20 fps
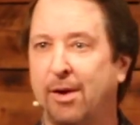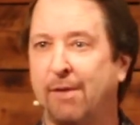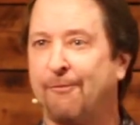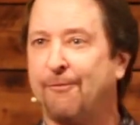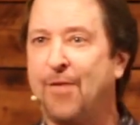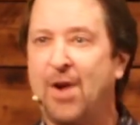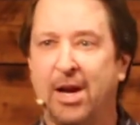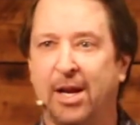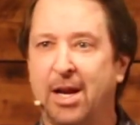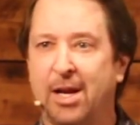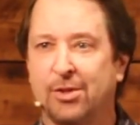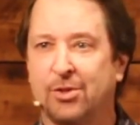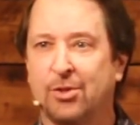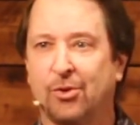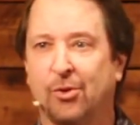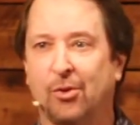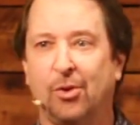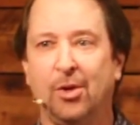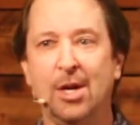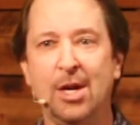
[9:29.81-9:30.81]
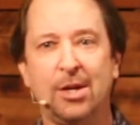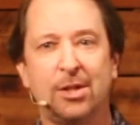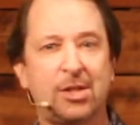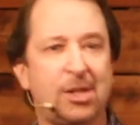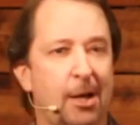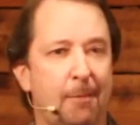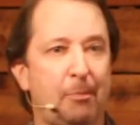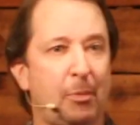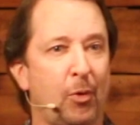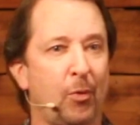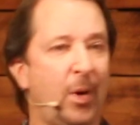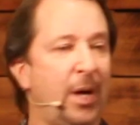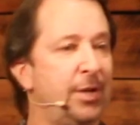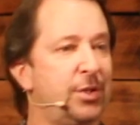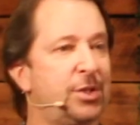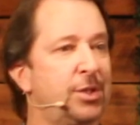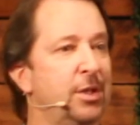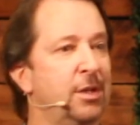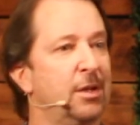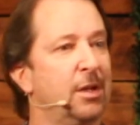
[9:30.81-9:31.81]
a financial
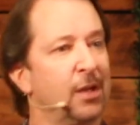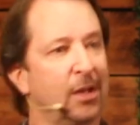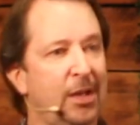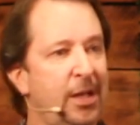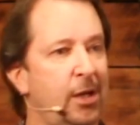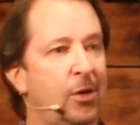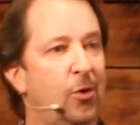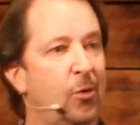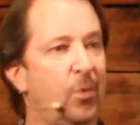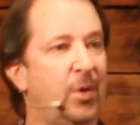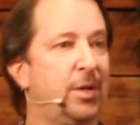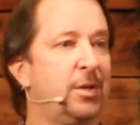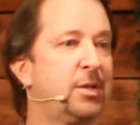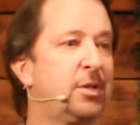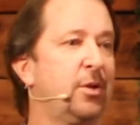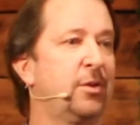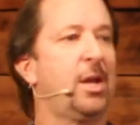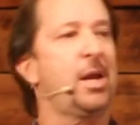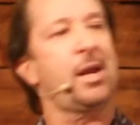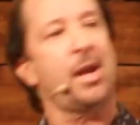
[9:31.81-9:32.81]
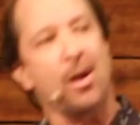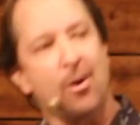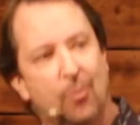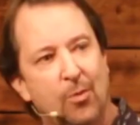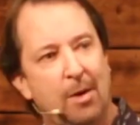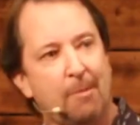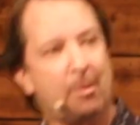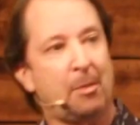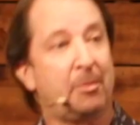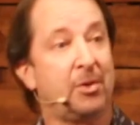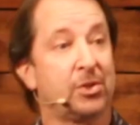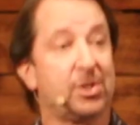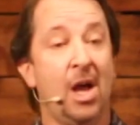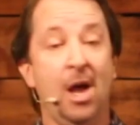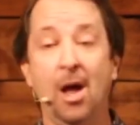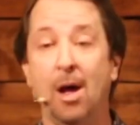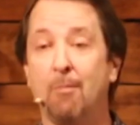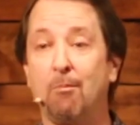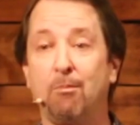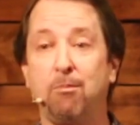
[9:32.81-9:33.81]
separation, a legal one, so they can't run up the bills.
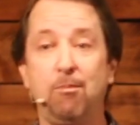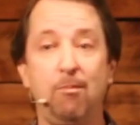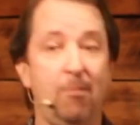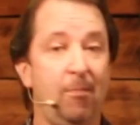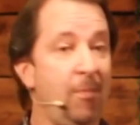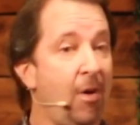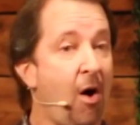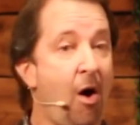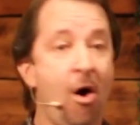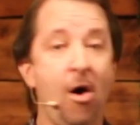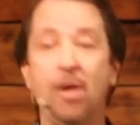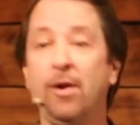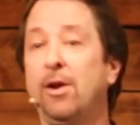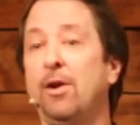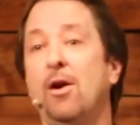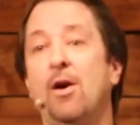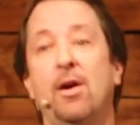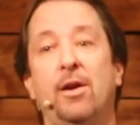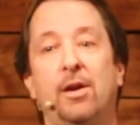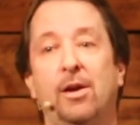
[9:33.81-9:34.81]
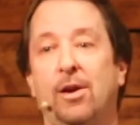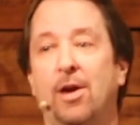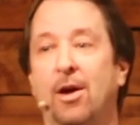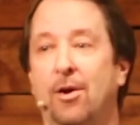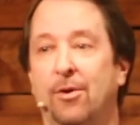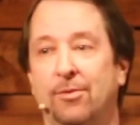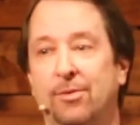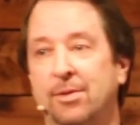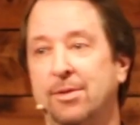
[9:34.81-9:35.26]
On and on it goes.